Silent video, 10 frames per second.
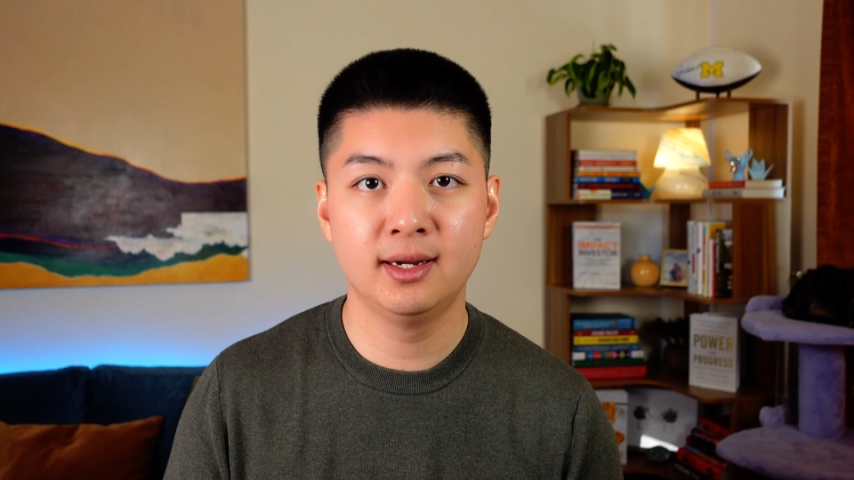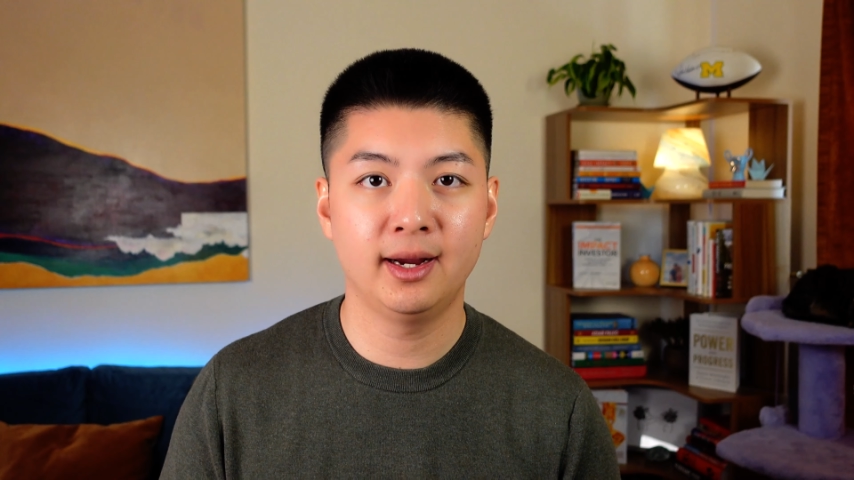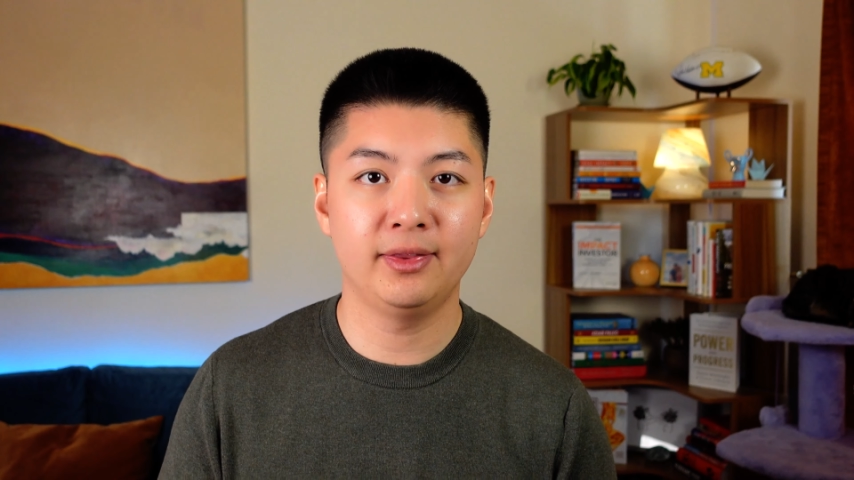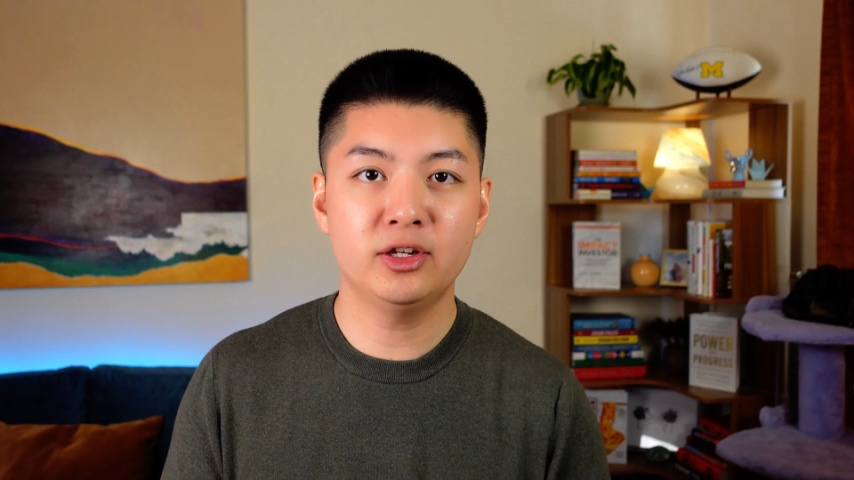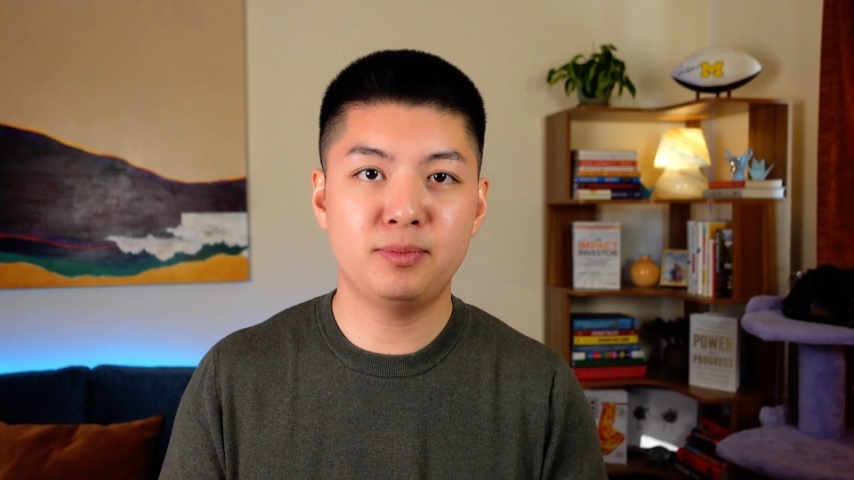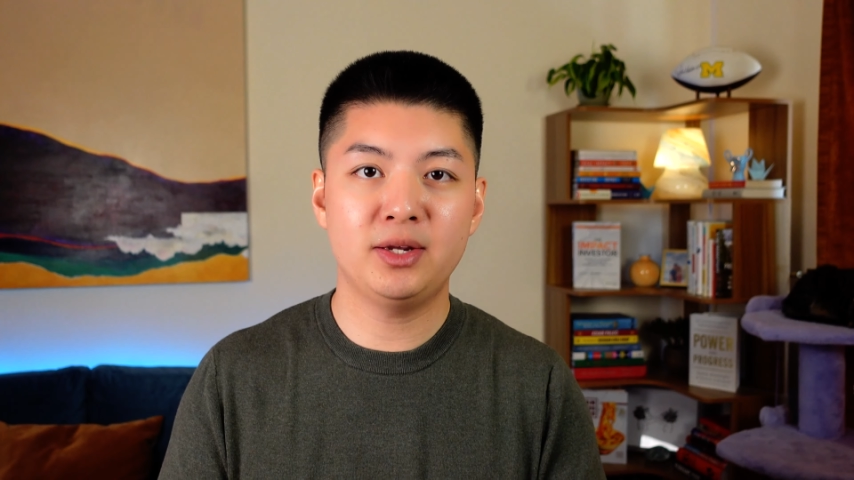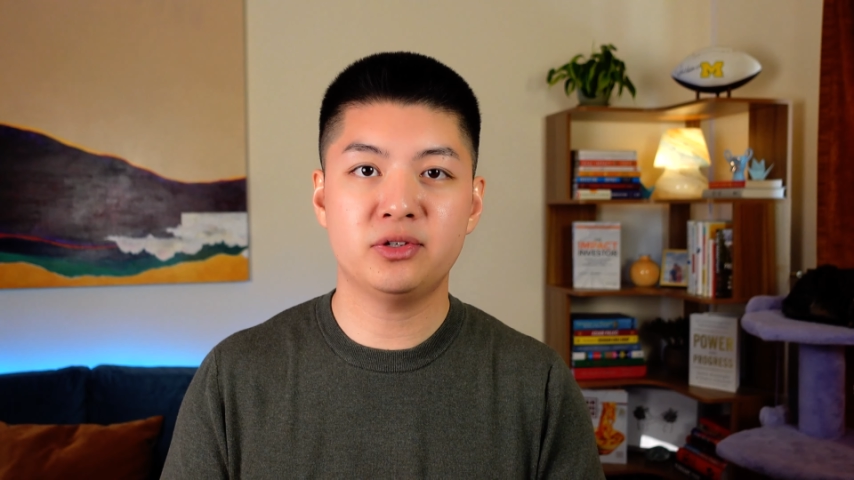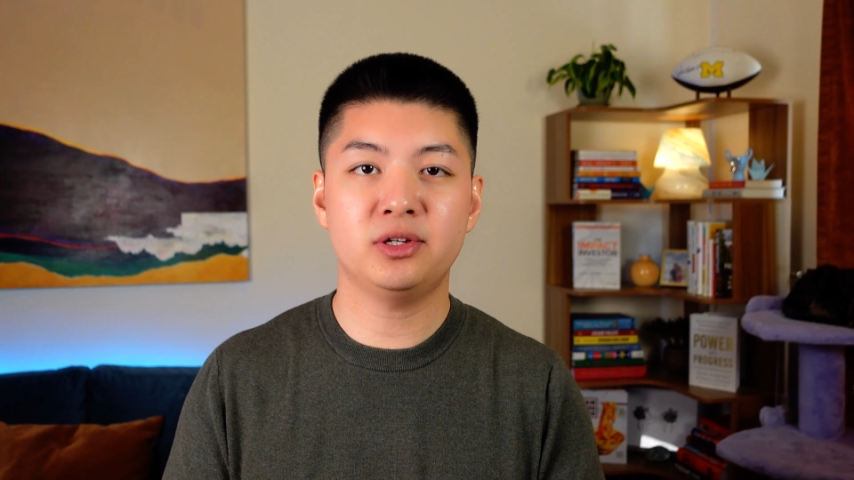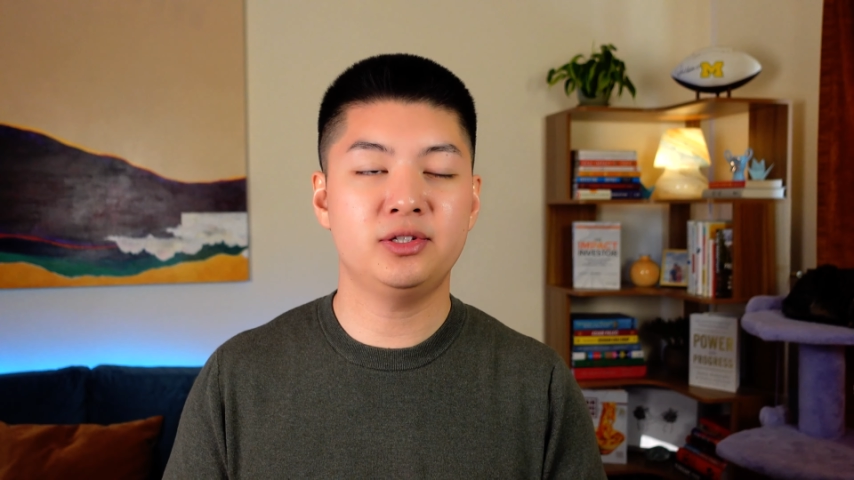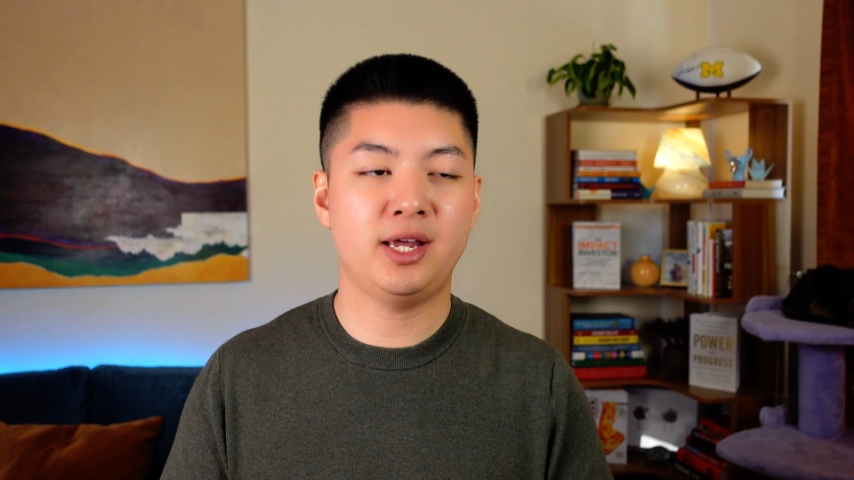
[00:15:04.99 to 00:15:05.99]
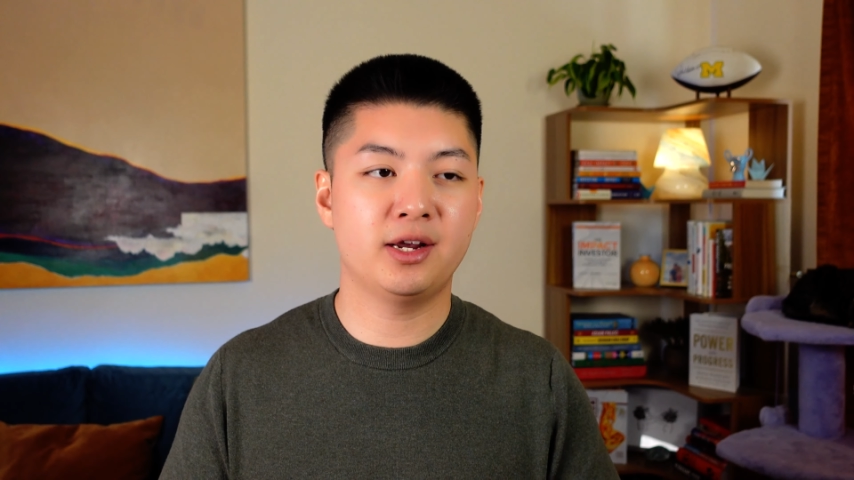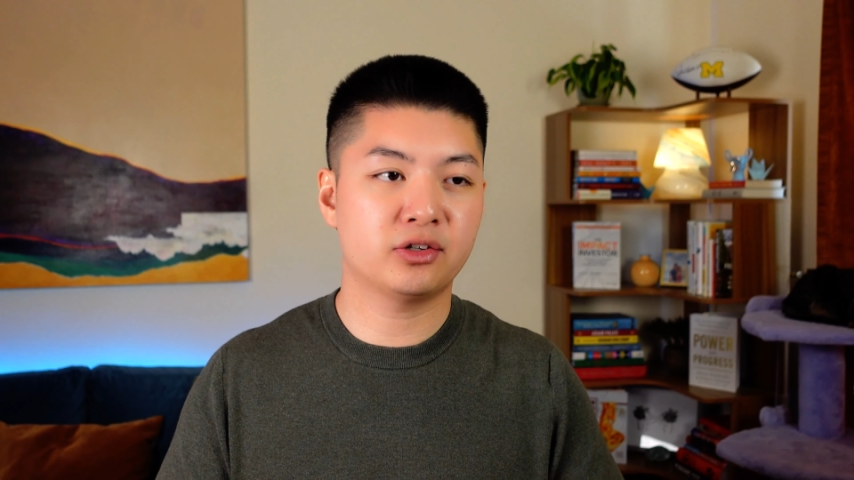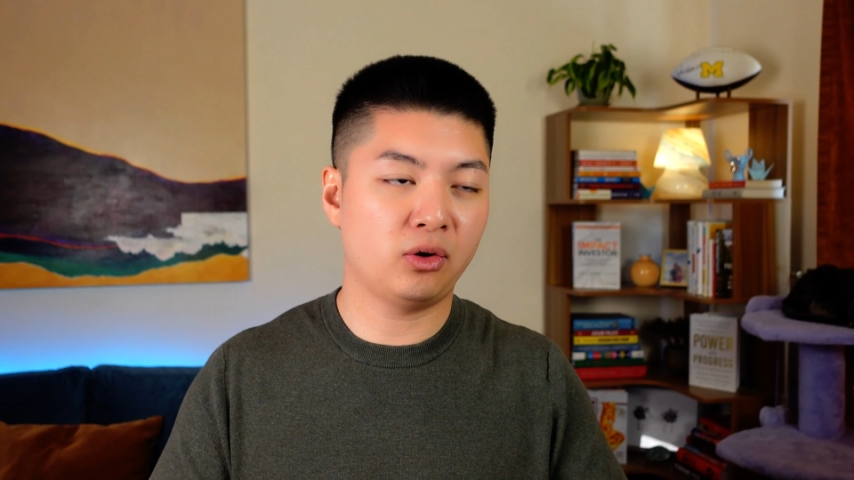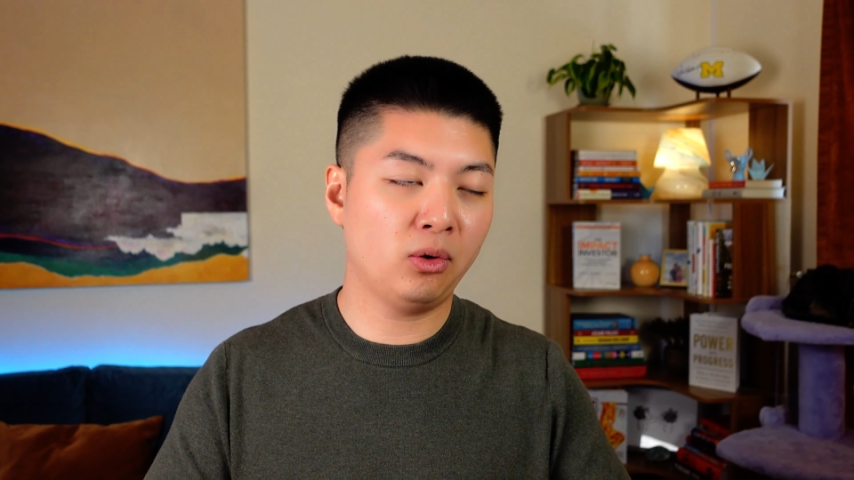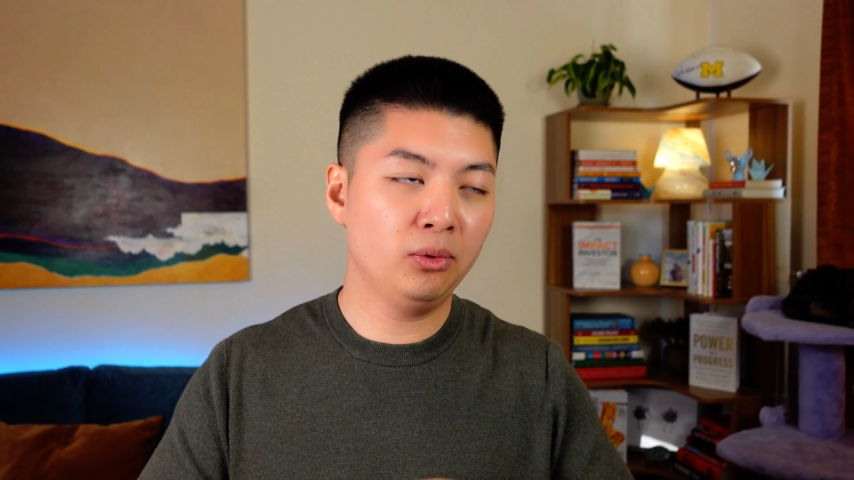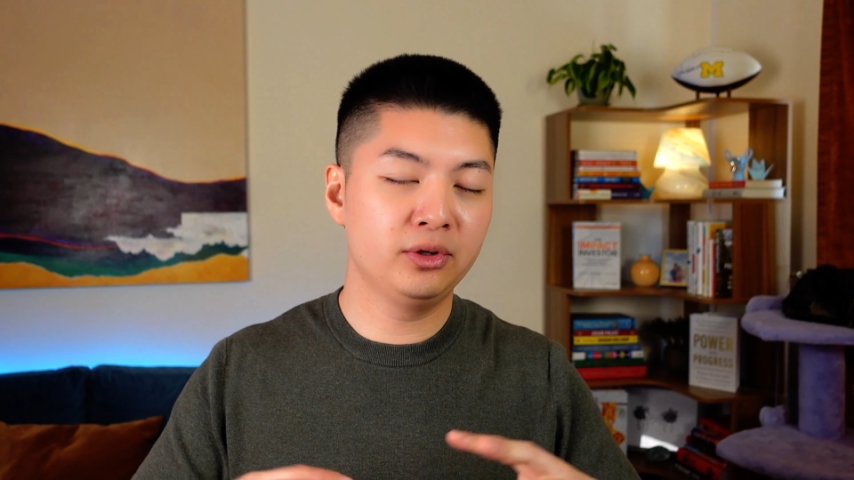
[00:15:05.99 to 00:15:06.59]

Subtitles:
And this basically takes all the